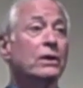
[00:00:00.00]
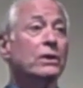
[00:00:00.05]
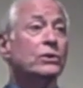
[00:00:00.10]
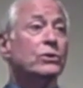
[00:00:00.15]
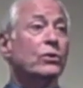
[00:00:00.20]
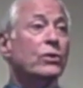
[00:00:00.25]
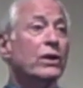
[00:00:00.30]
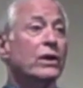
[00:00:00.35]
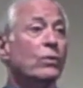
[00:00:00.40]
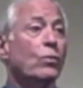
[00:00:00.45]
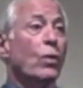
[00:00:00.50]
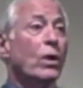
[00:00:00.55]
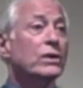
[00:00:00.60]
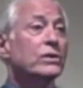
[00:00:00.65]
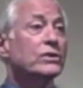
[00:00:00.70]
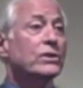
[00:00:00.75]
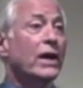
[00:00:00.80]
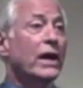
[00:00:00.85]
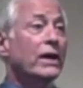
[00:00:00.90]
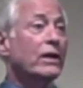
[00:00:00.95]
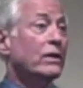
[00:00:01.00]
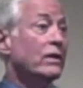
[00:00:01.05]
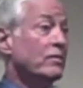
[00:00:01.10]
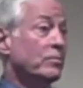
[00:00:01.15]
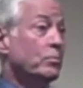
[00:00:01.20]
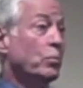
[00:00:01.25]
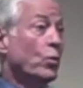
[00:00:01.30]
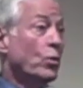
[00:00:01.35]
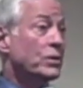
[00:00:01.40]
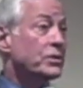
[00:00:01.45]
during one cycle of
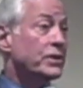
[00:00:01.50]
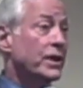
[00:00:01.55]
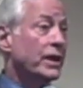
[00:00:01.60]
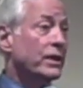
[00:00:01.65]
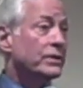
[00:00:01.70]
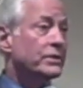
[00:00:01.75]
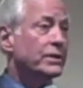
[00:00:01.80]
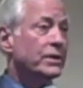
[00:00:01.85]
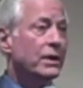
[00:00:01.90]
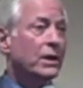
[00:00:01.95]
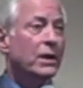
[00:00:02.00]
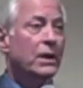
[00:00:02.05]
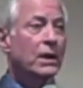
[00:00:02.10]
poor sales.